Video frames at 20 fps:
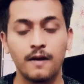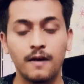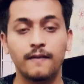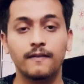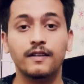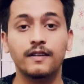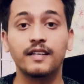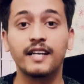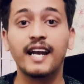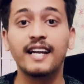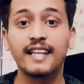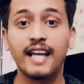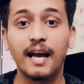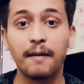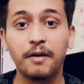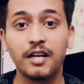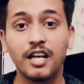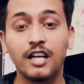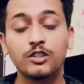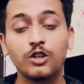The rear
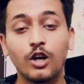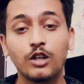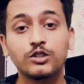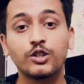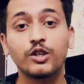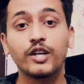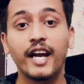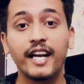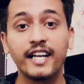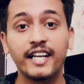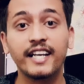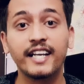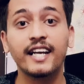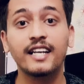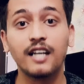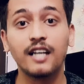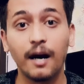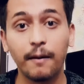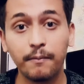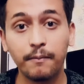camera is also getting an
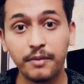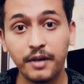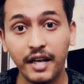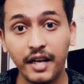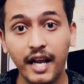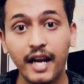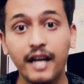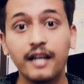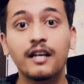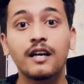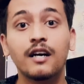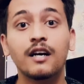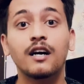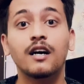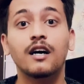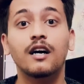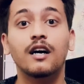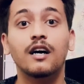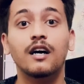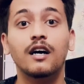upgrade
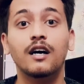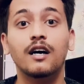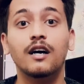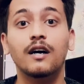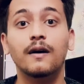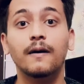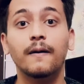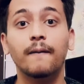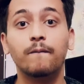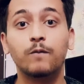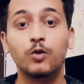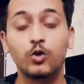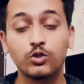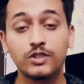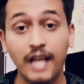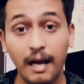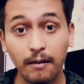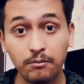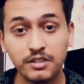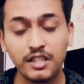to
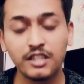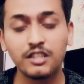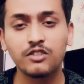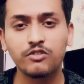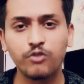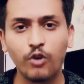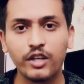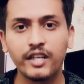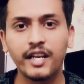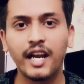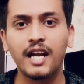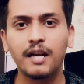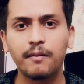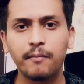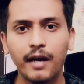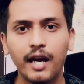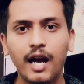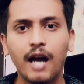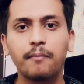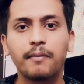Samsung's 48
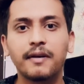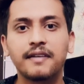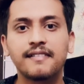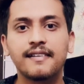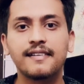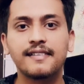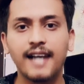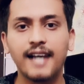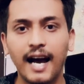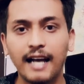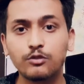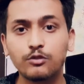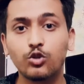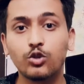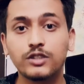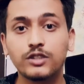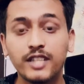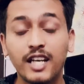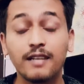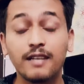megapixels ISO
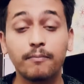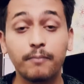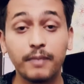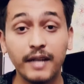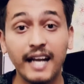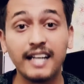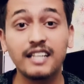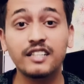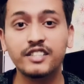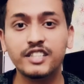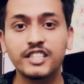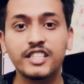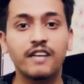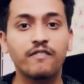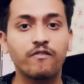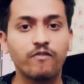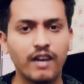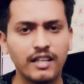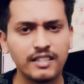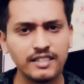bright
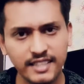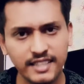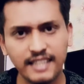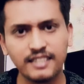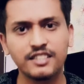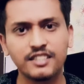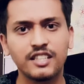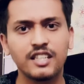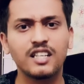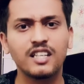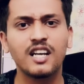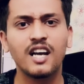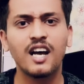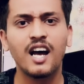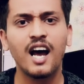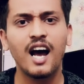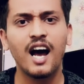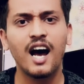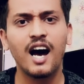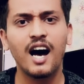GM1 sensor,
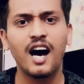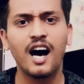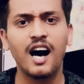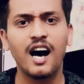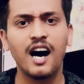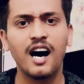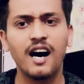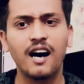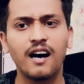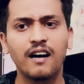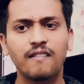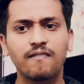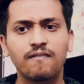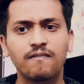while